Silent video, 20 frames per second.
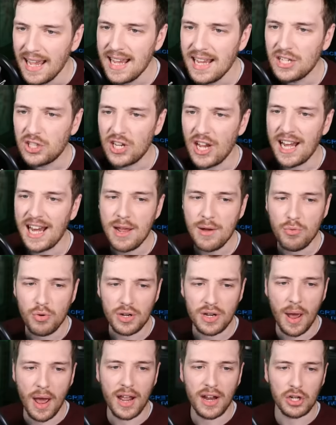He said he
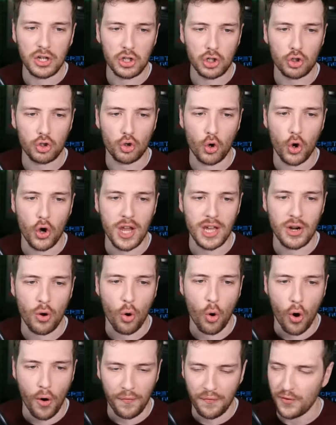would destroy an
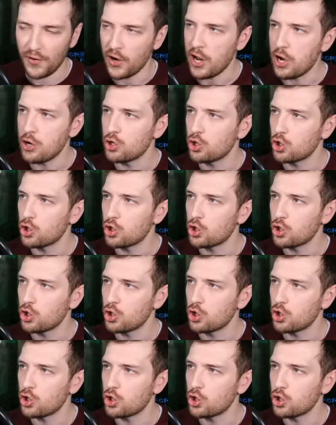orphanage,